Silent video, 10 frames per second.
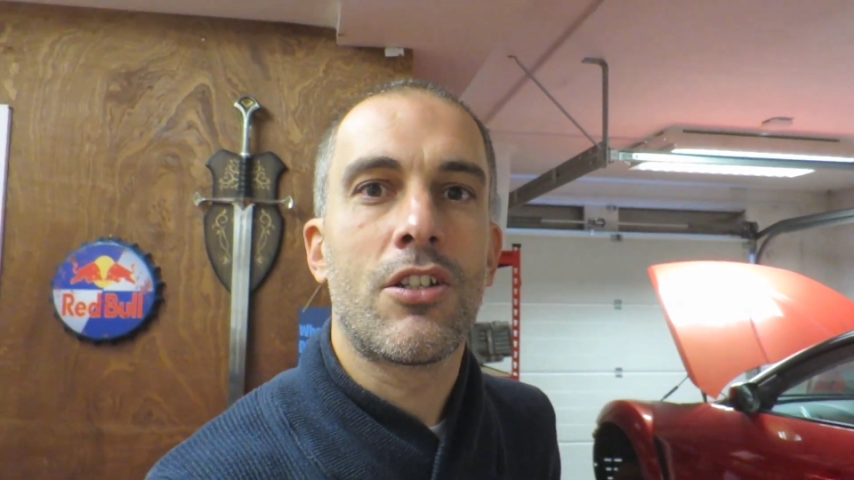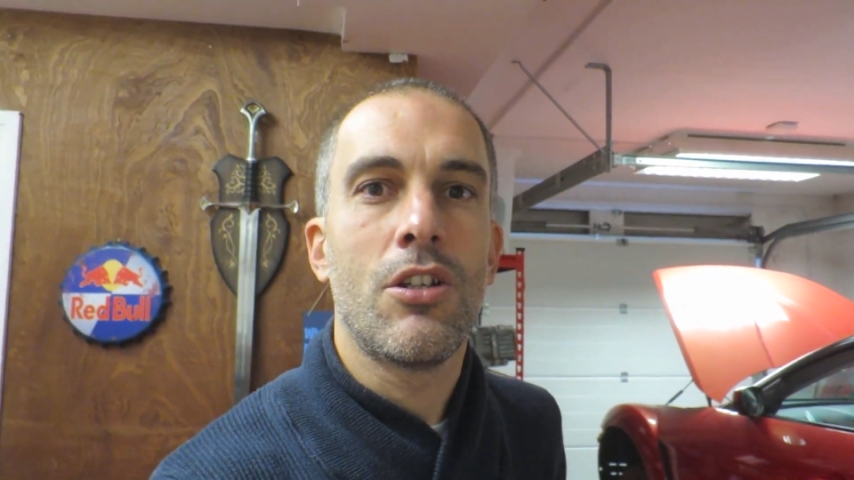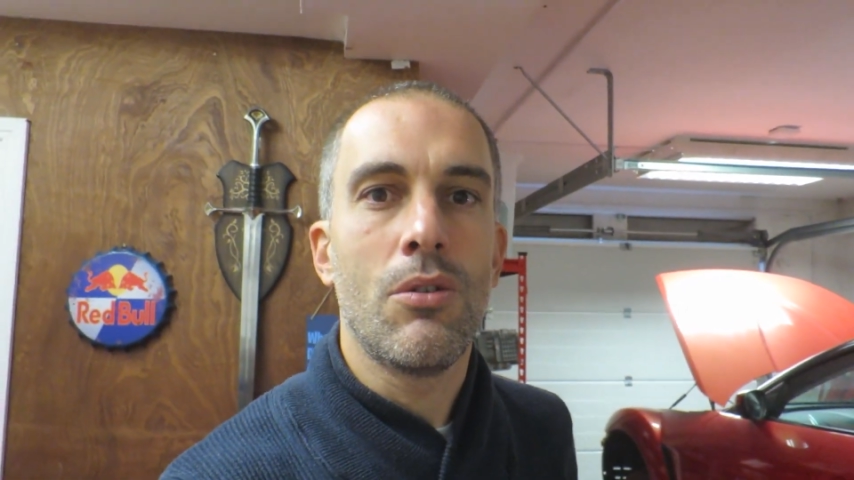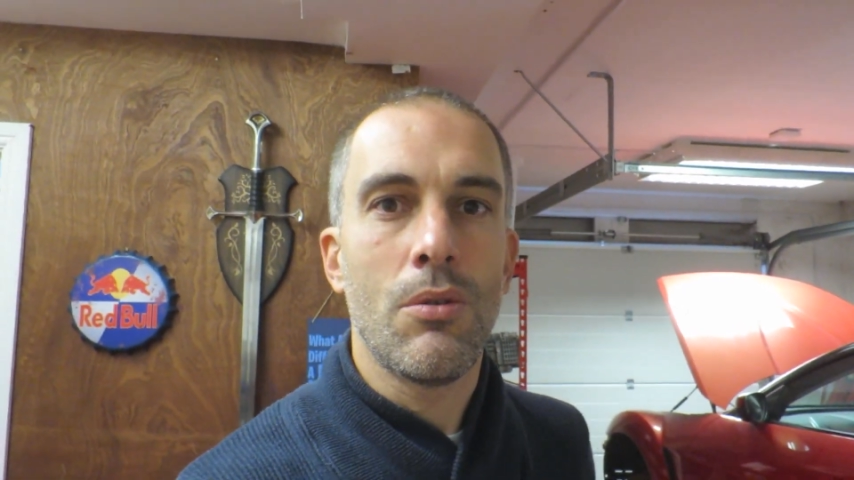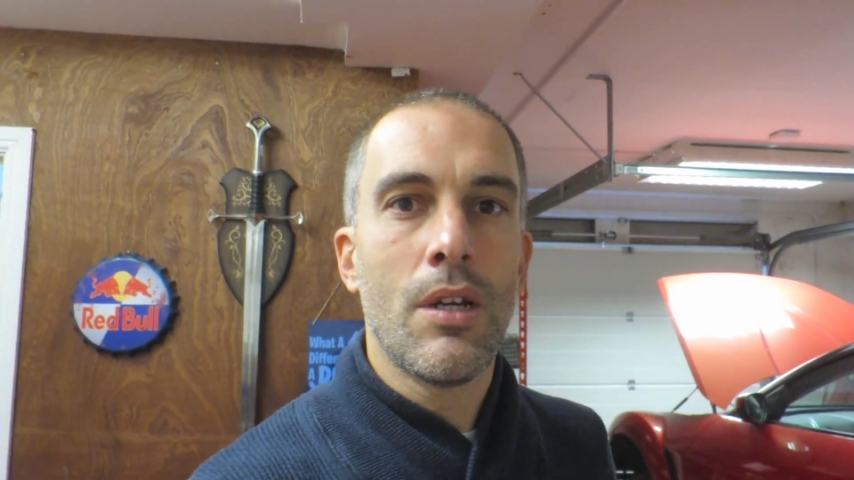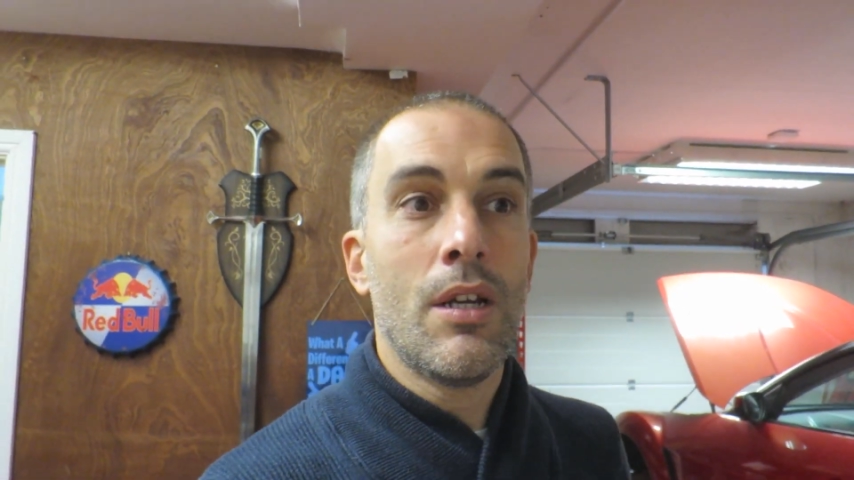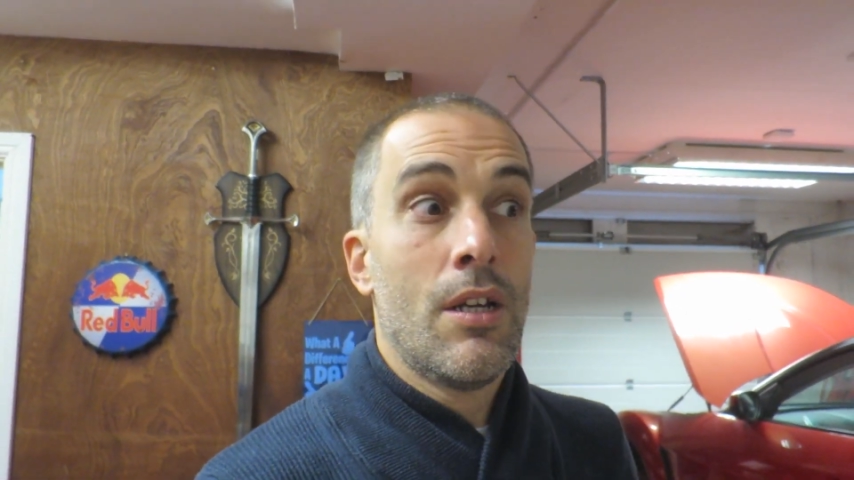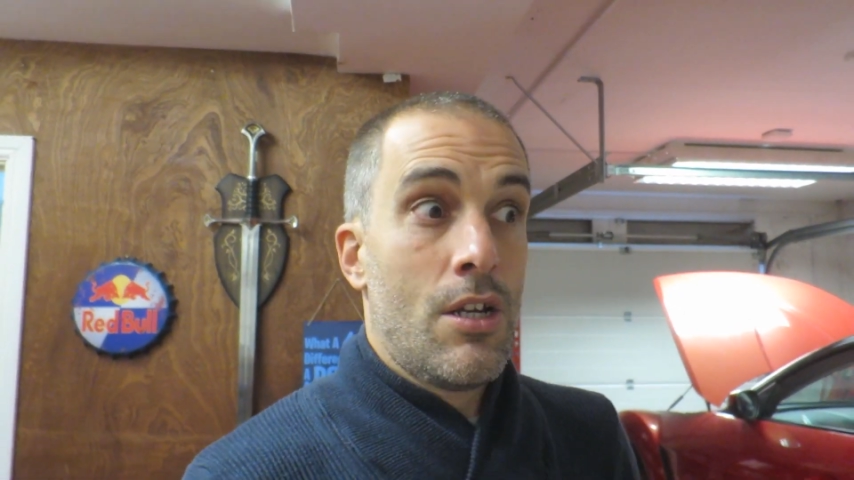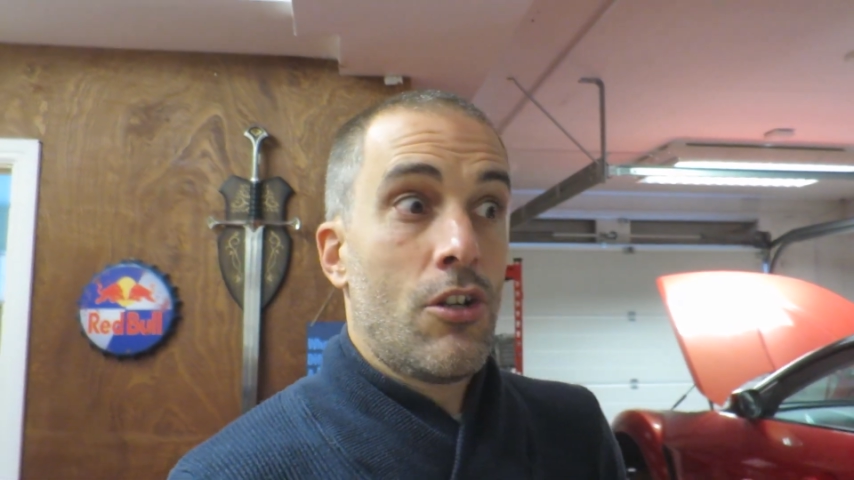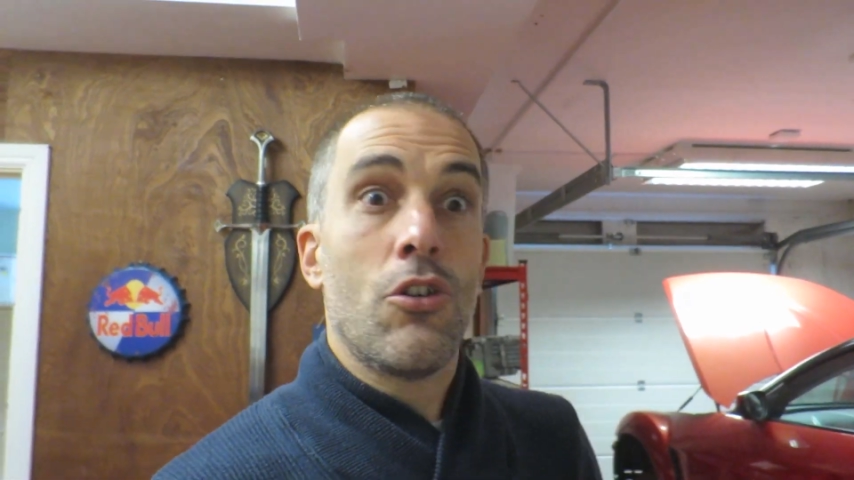to
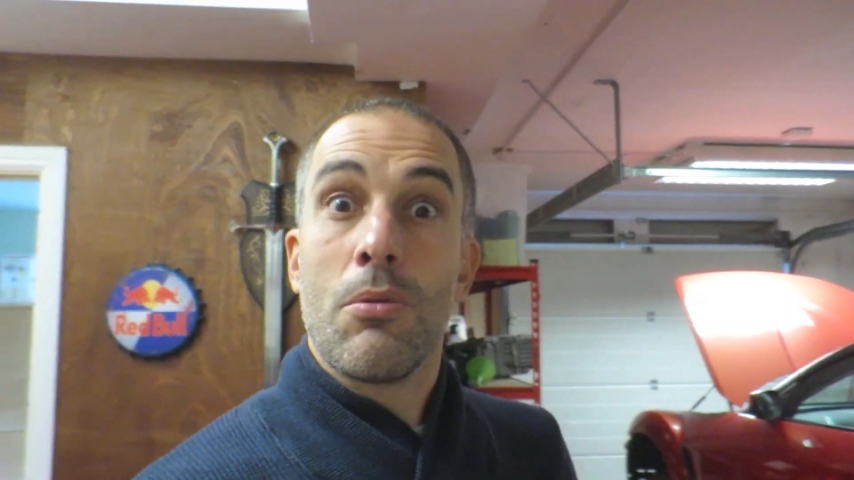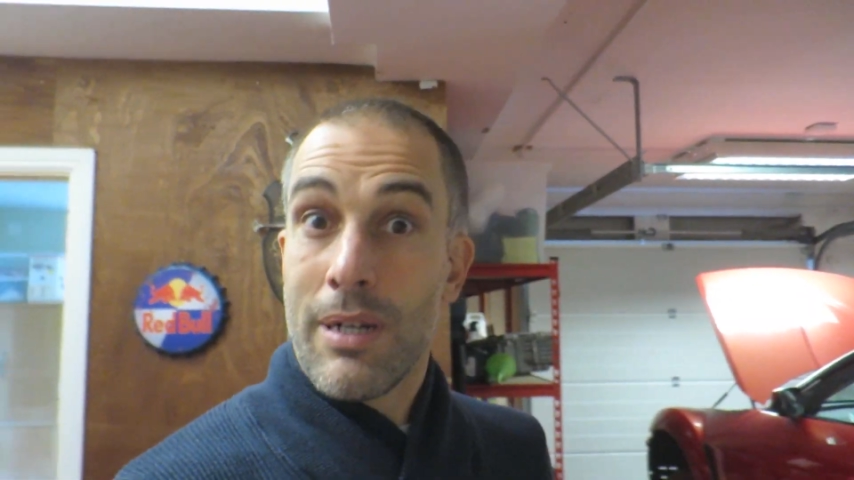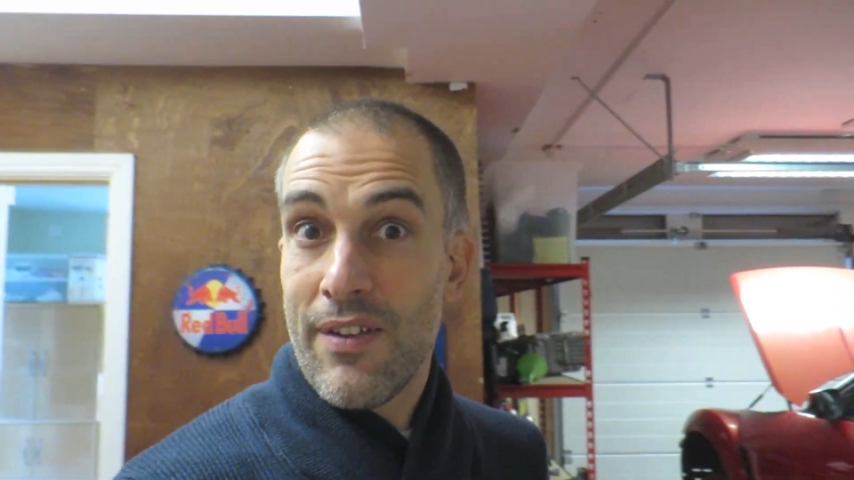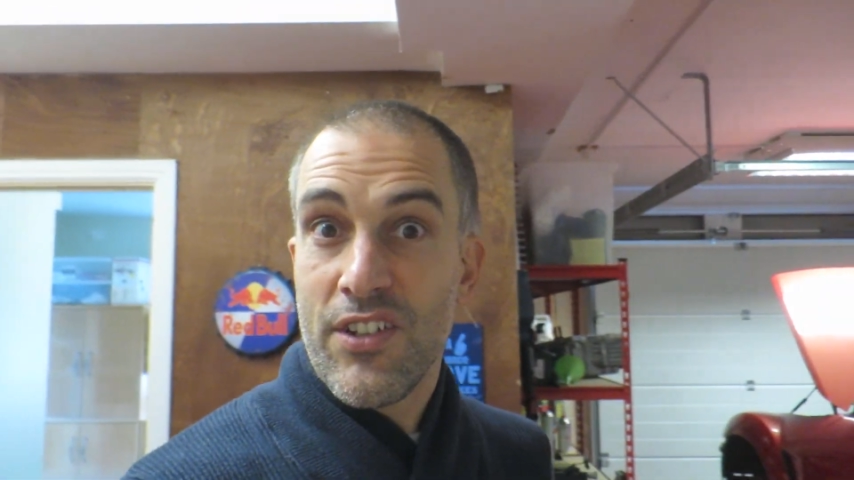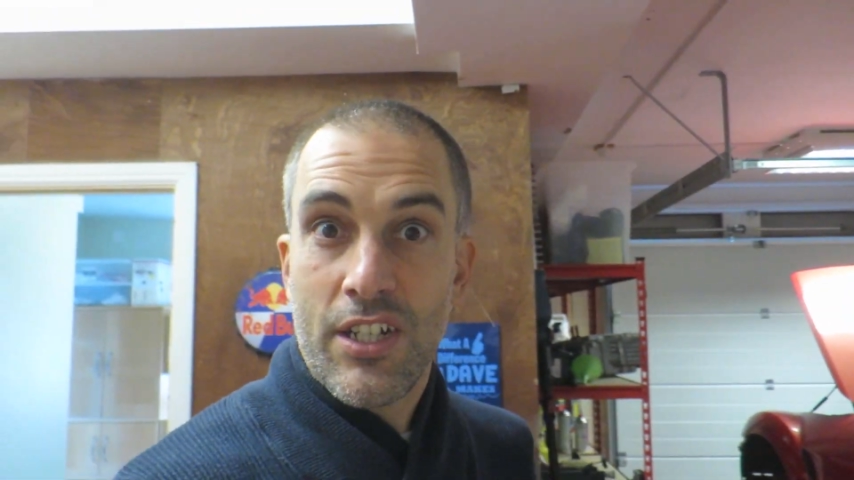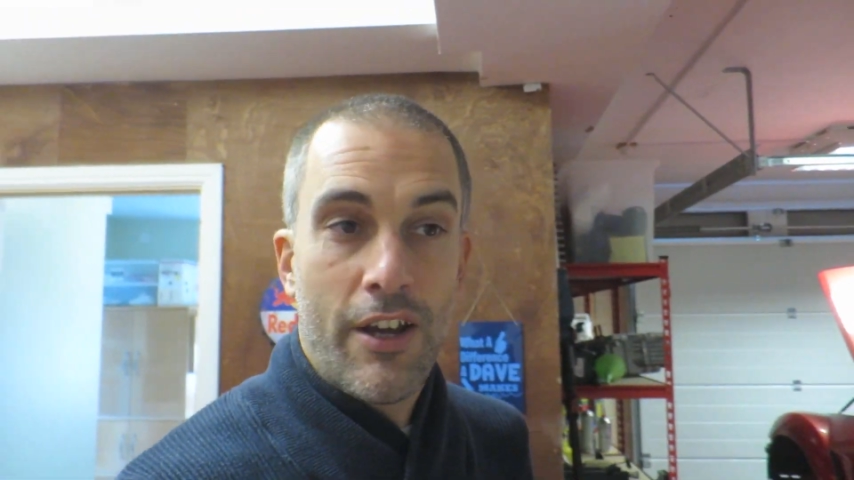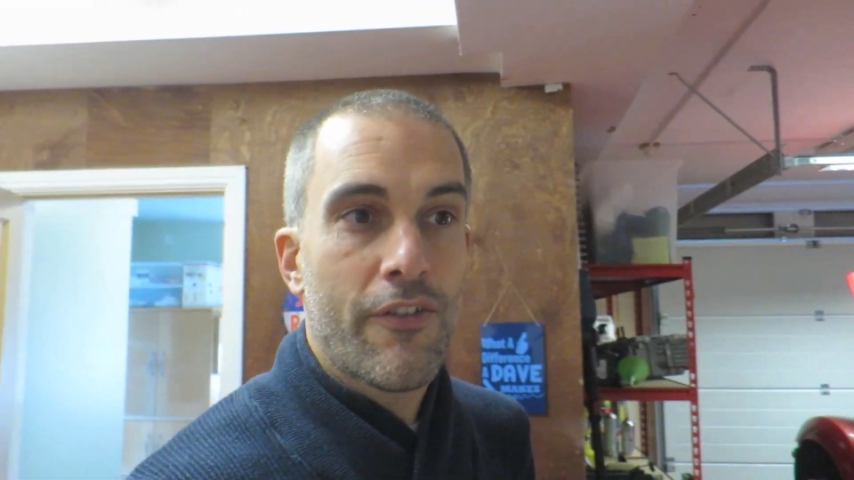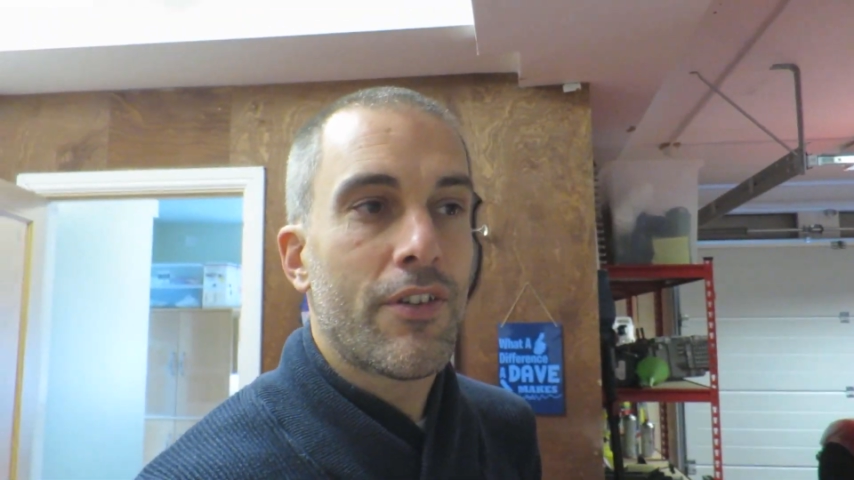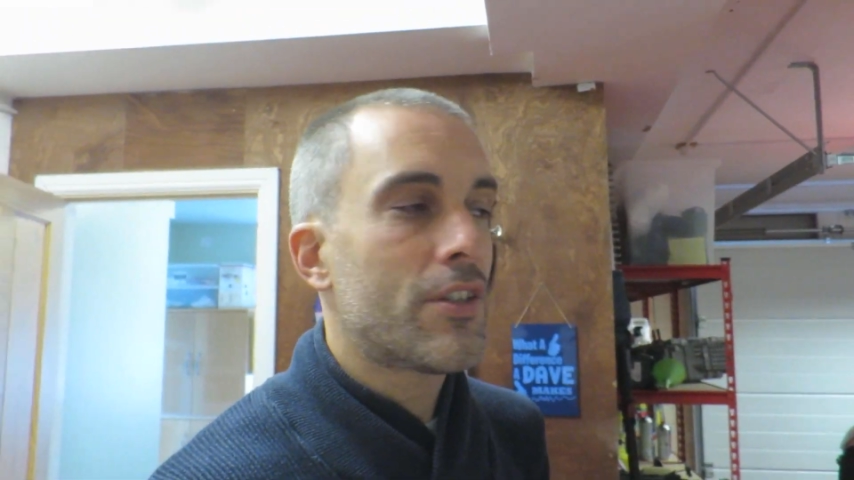do some clever stuff.